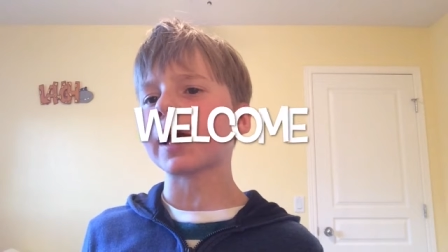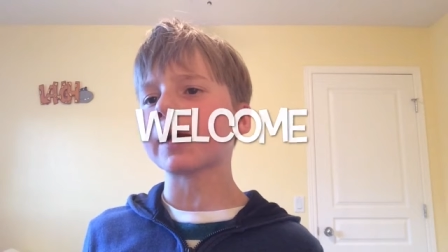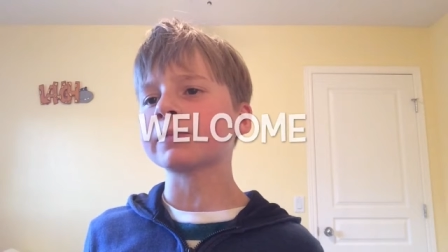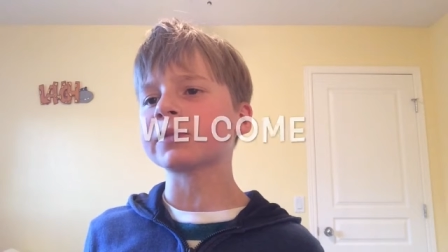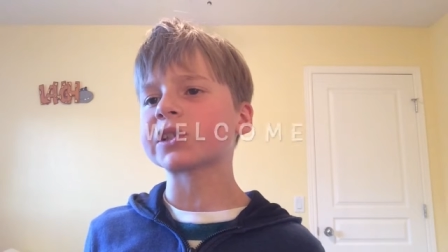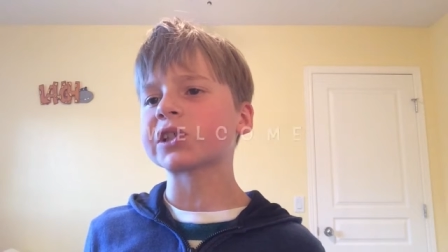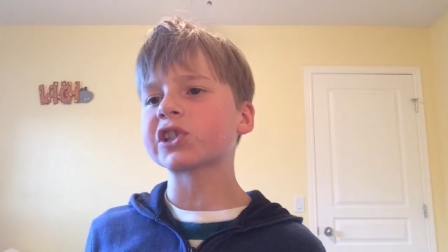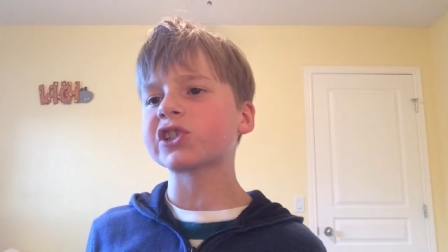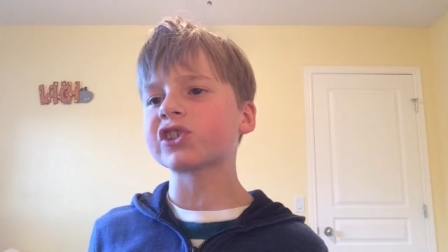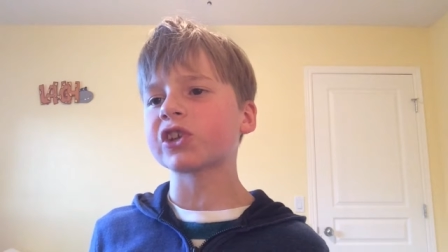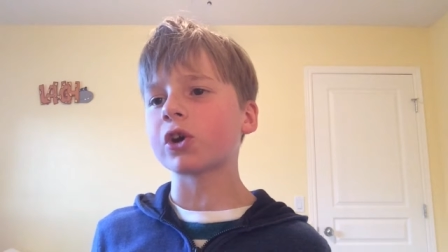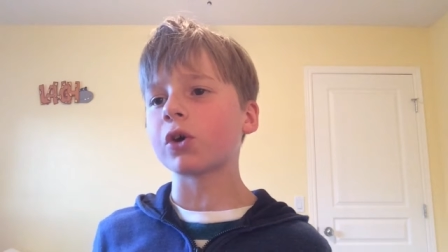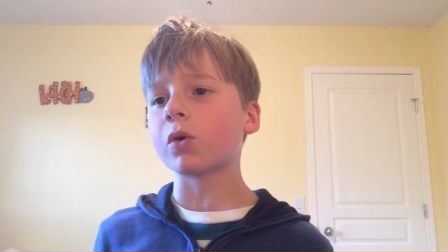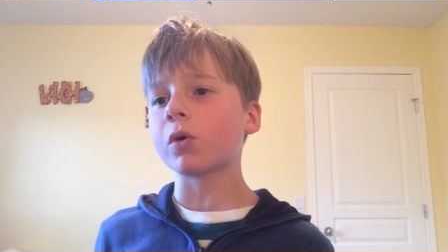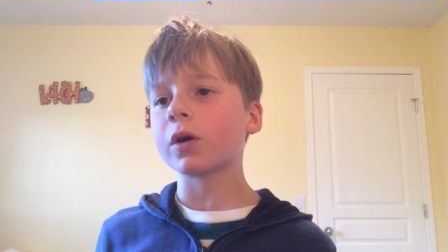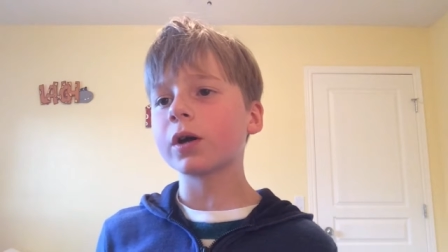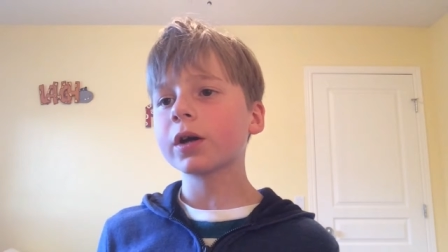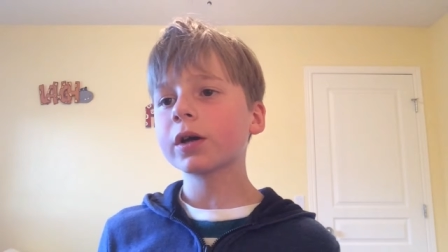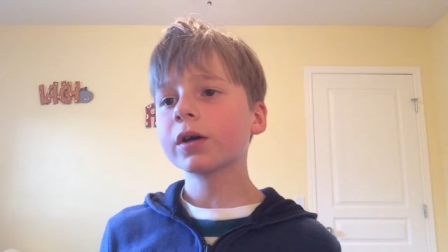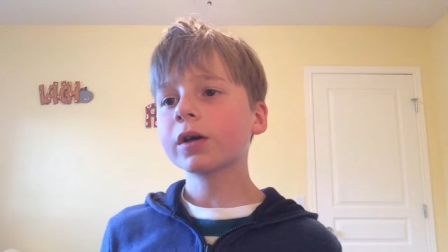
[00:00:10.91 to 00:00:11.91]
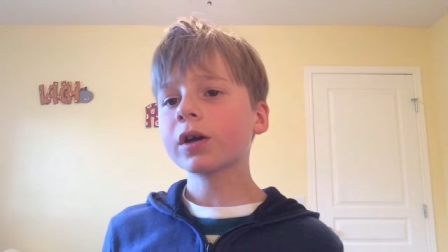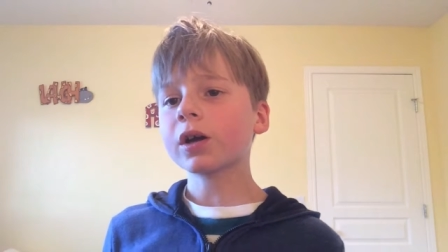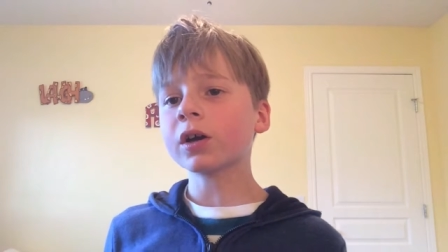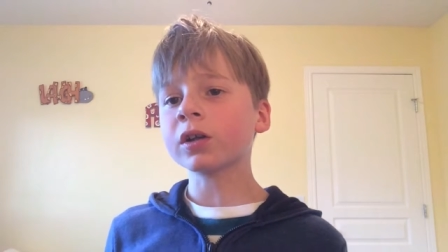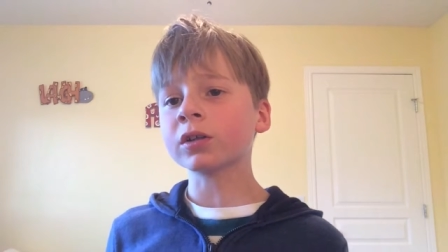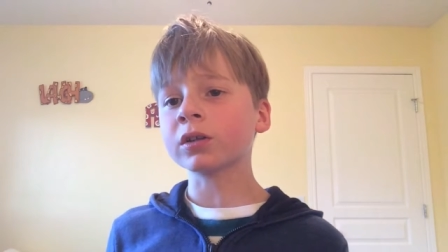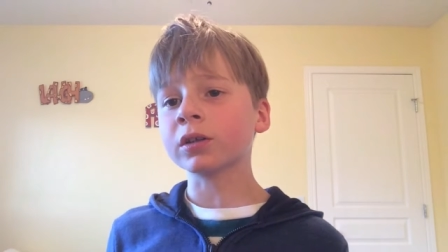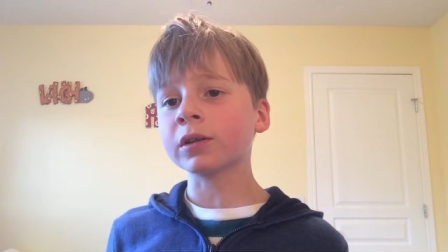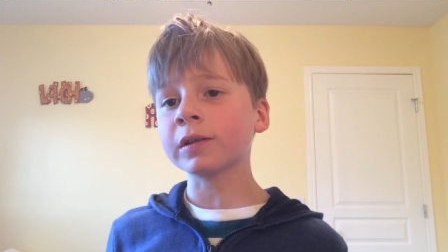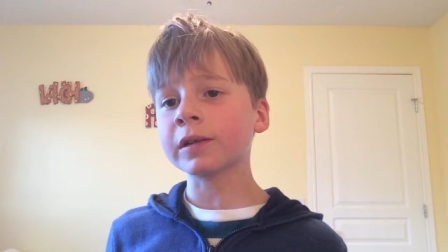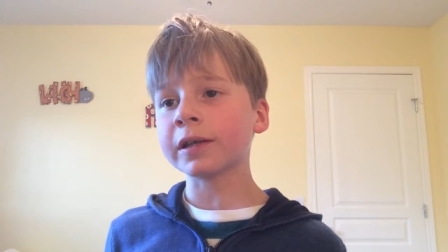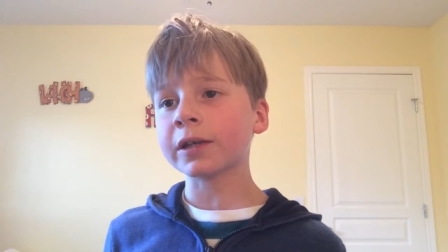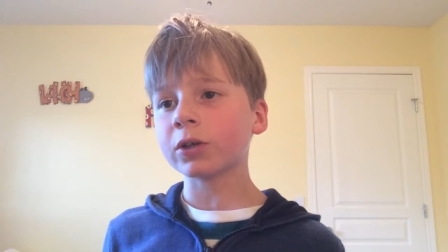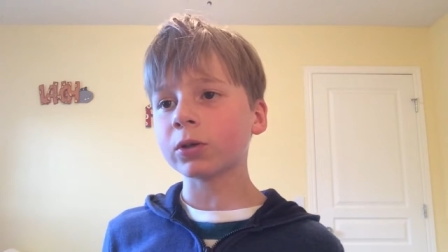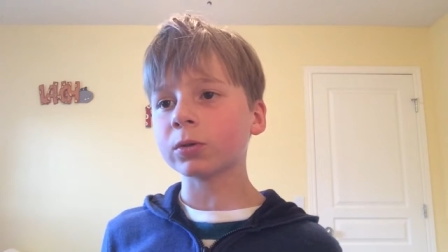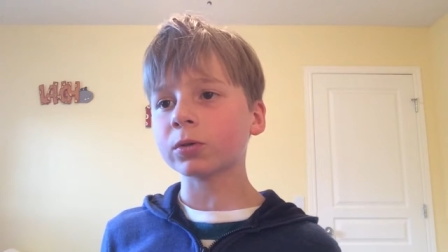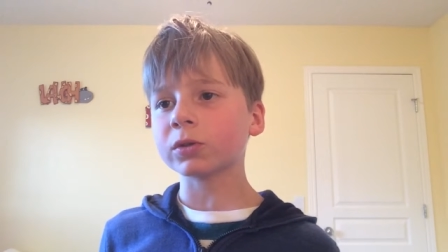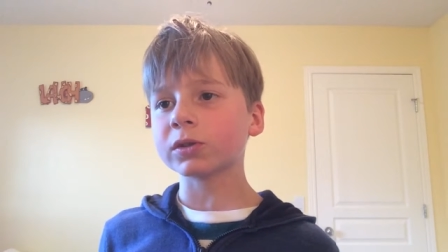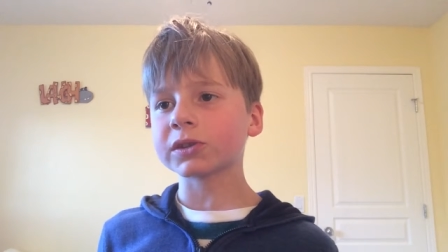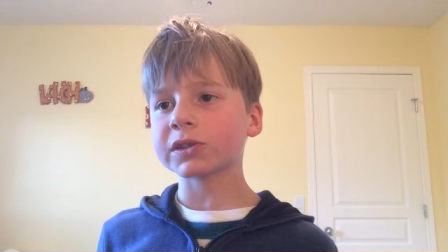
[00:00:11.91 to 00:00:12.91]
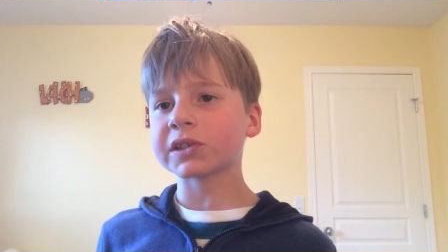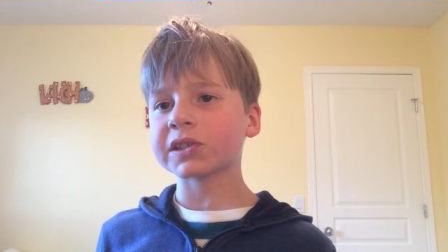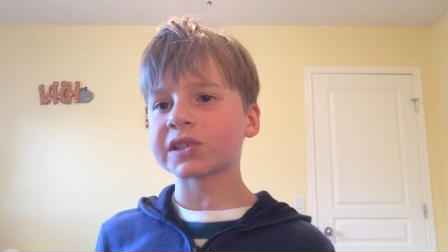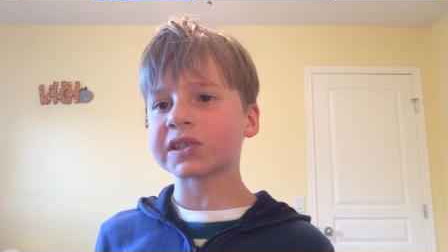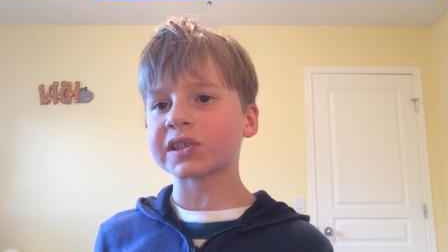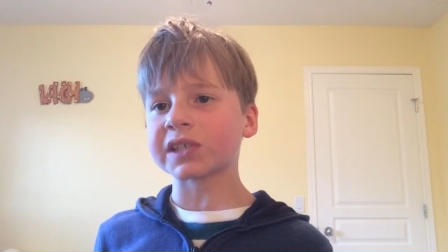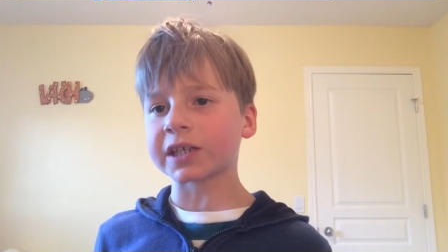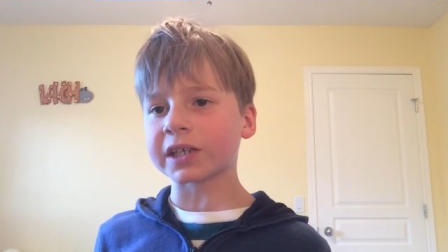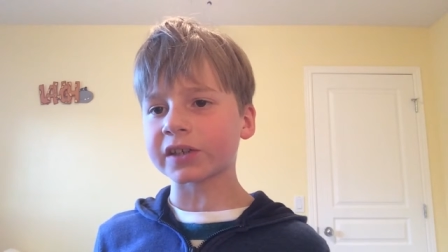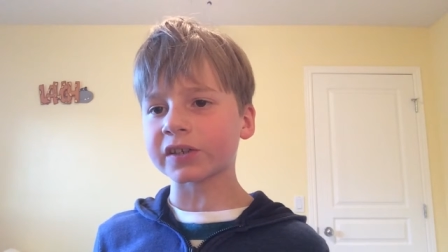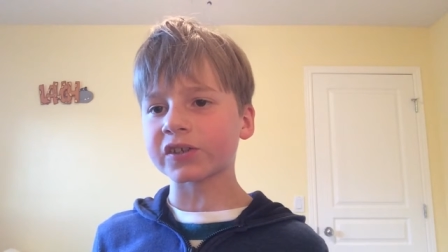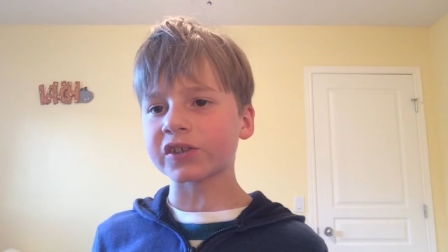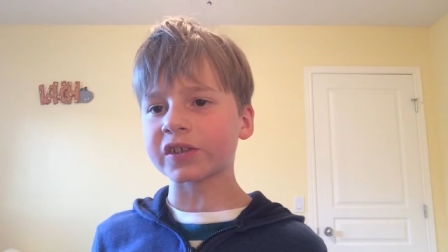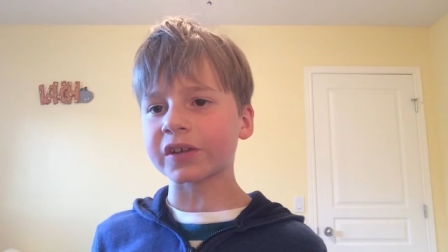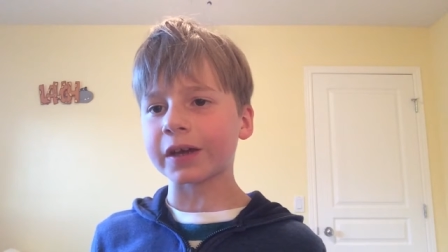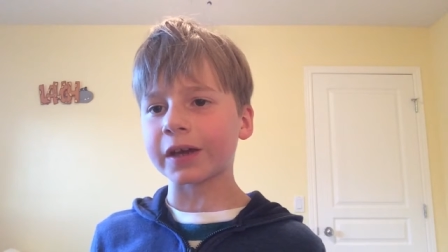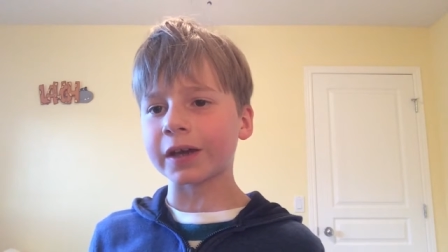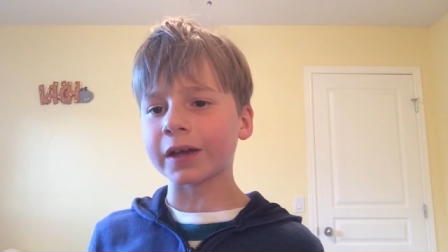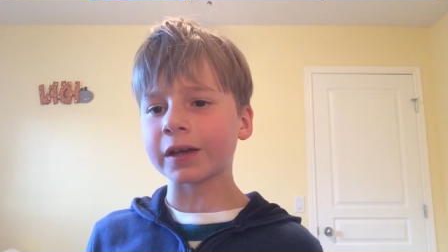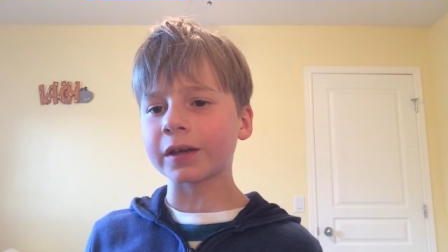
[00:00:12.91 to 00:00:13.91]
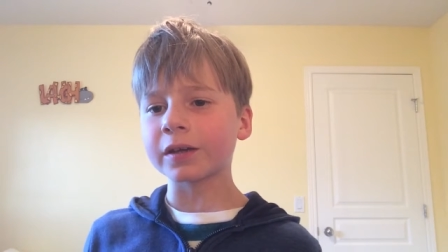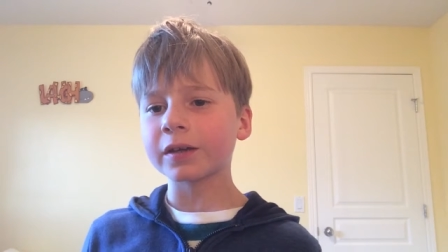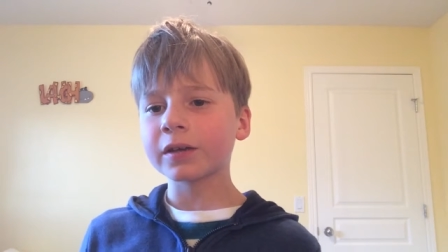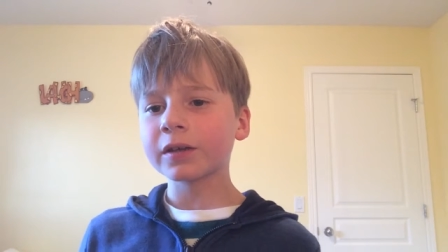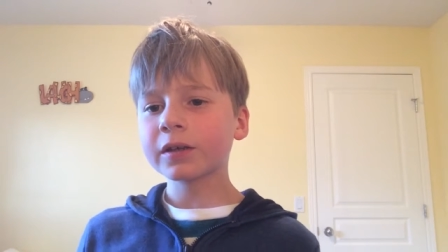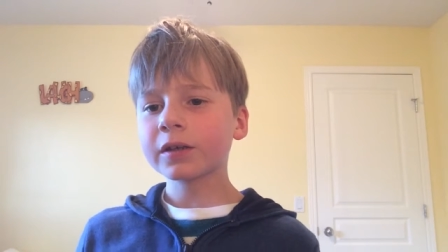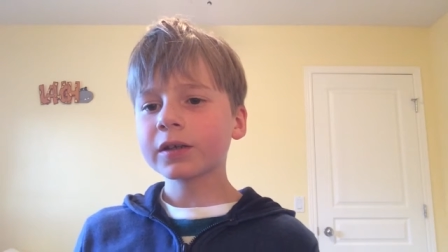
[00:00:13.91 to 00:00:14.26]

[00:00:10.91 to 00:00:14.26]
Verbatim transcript: I'm still a little sick today,